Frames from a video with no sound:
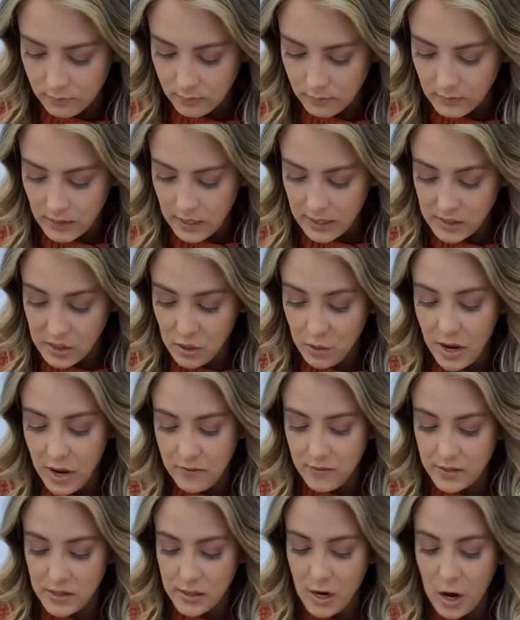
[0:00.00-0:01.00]
It's okay if
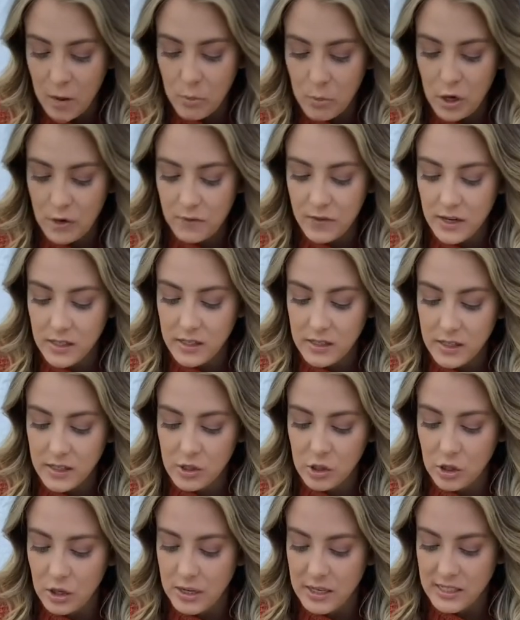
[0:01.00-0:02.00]
it's not perfect, because
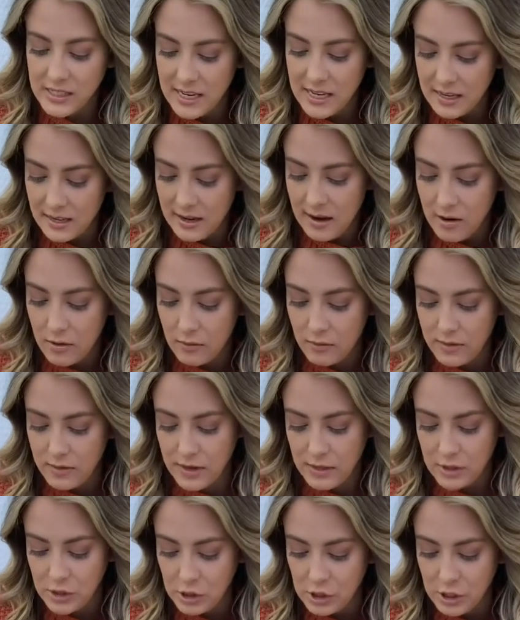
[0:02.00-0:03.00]
you're gonna take it out
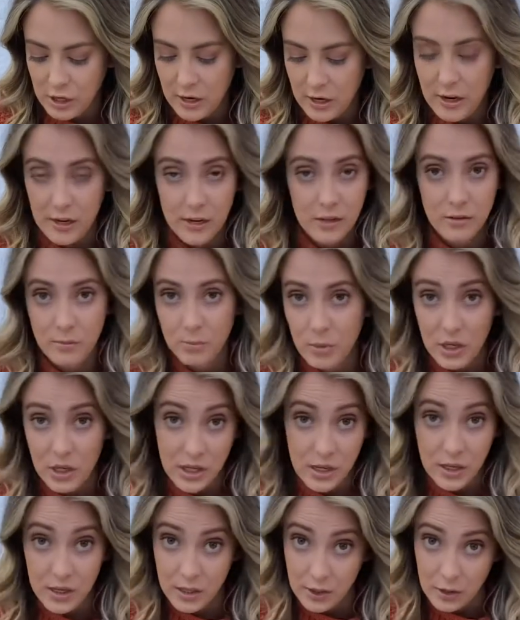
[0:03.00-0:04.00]
next year and put
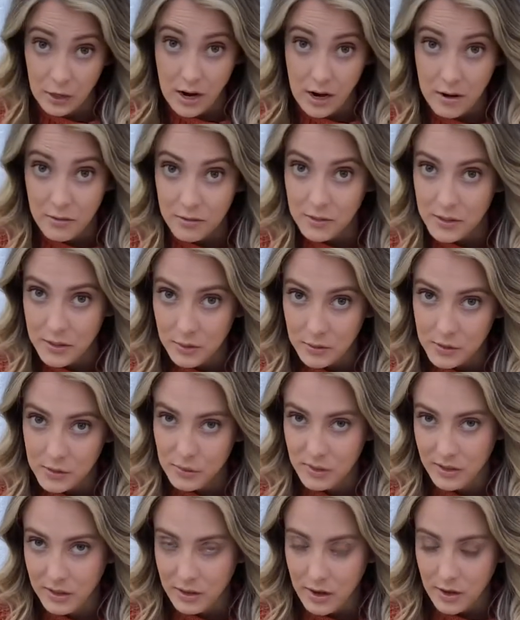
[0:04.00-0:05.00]
it in the ground. So it's
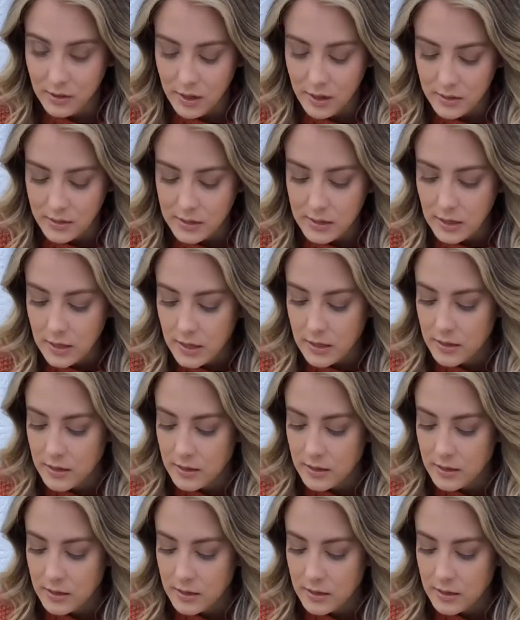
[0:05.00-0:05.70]
really not that serious.